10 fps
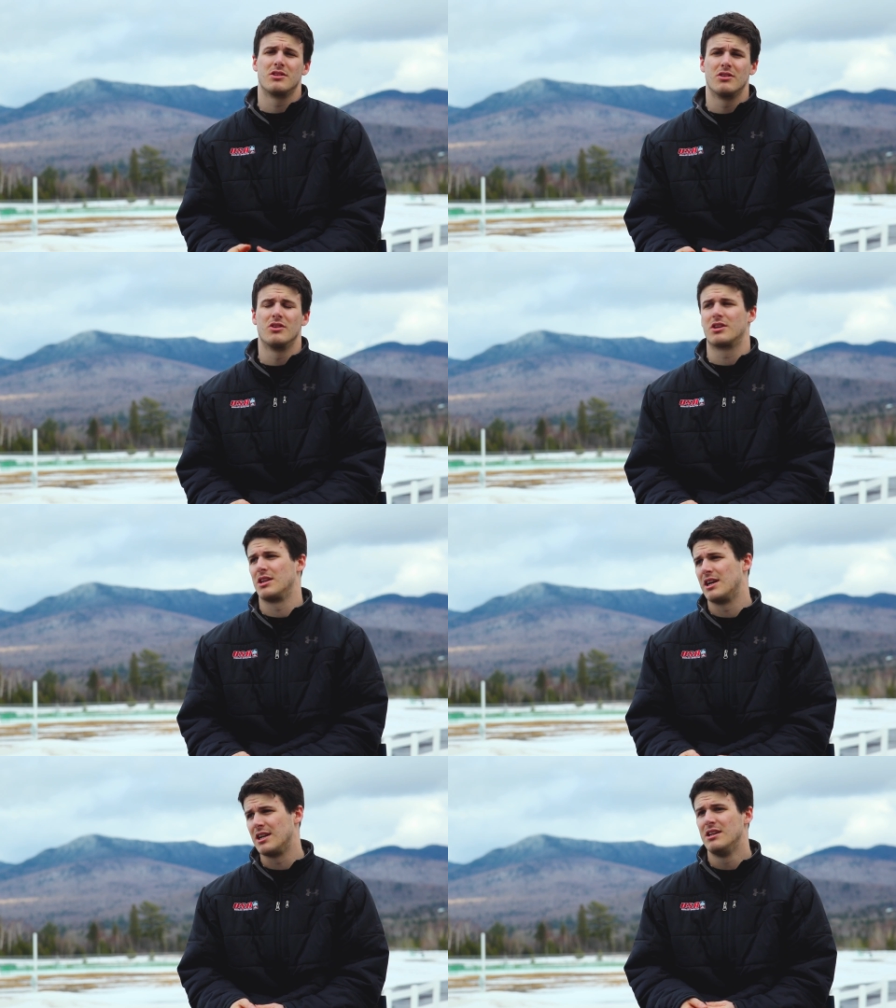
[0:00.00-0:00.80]
you're looking
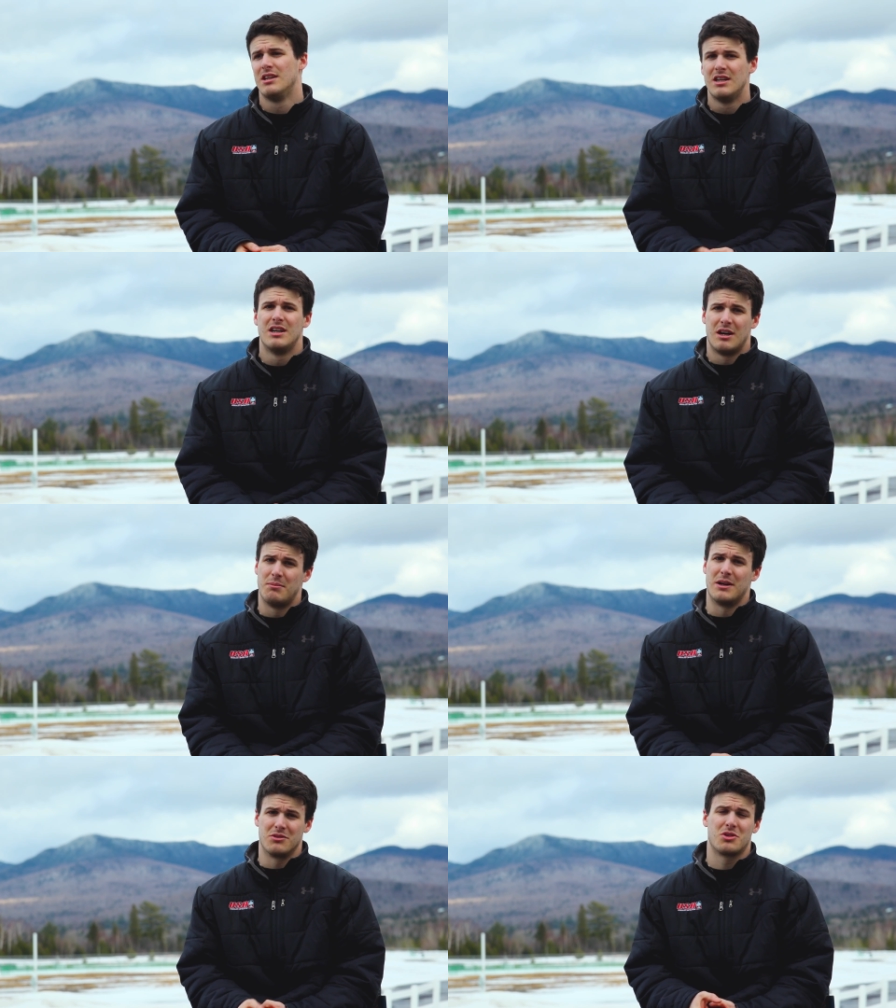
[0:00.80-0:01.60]
at
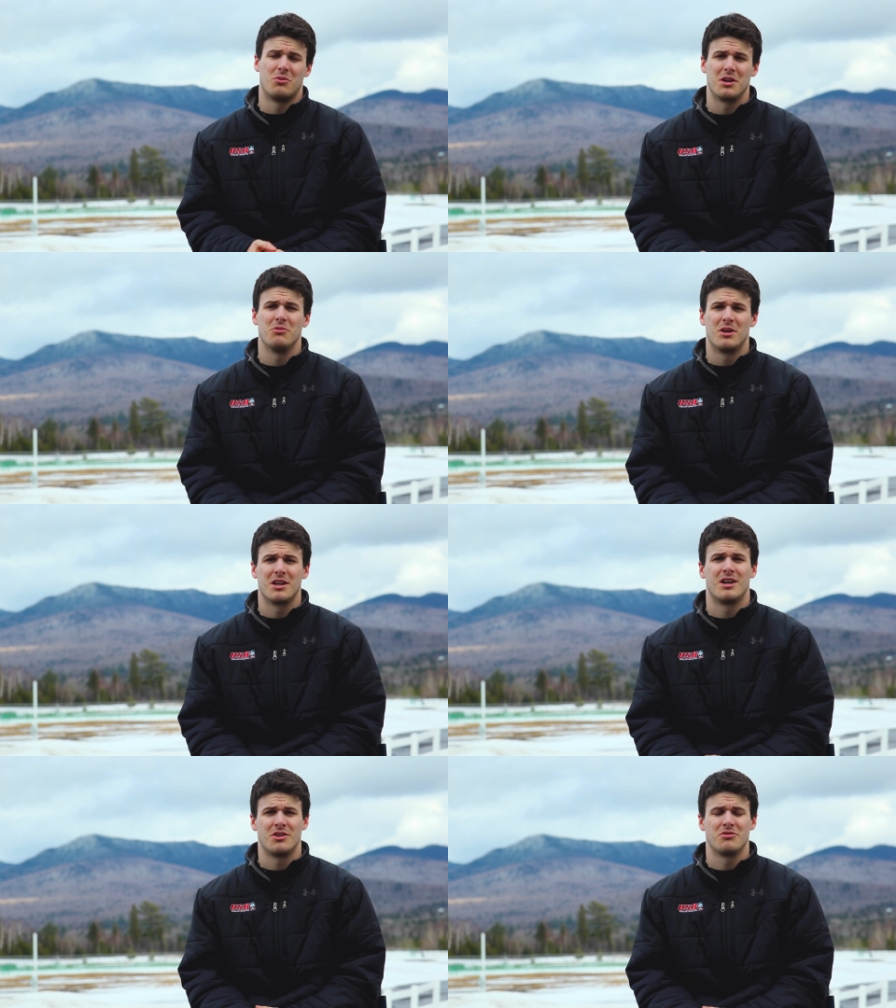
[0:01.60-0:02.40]
about
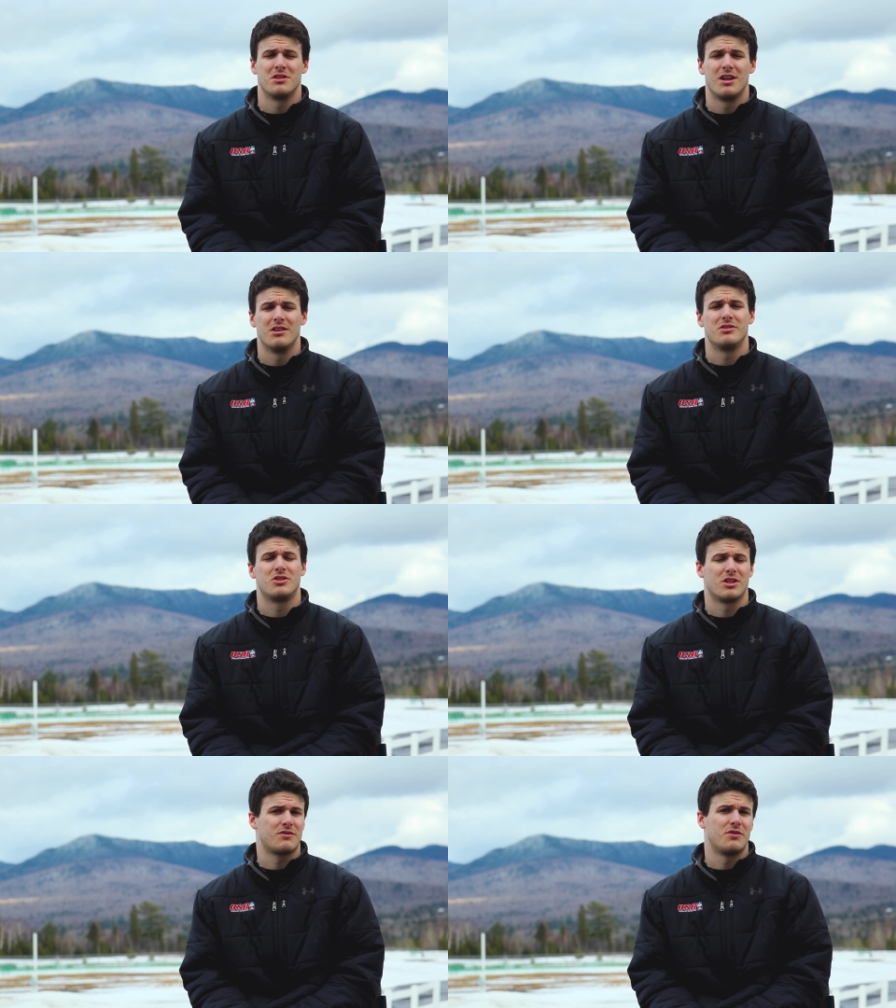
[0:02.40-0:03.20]
$2,100
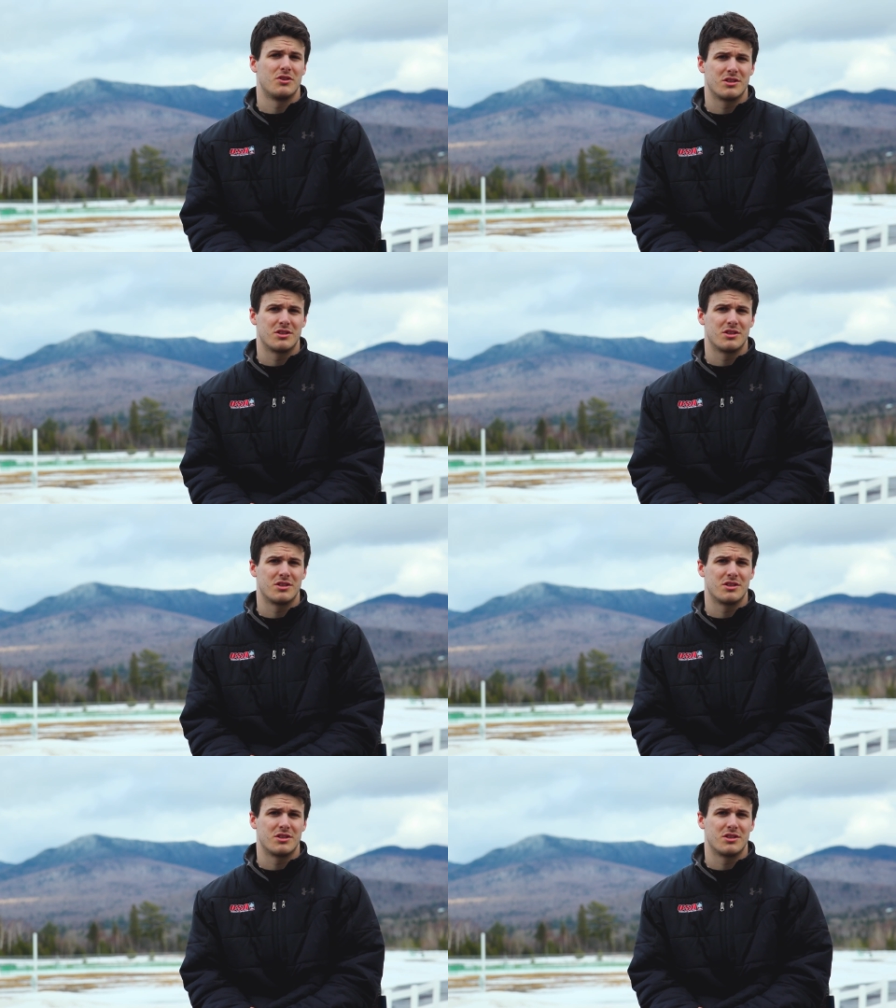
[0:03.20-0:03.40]
just for a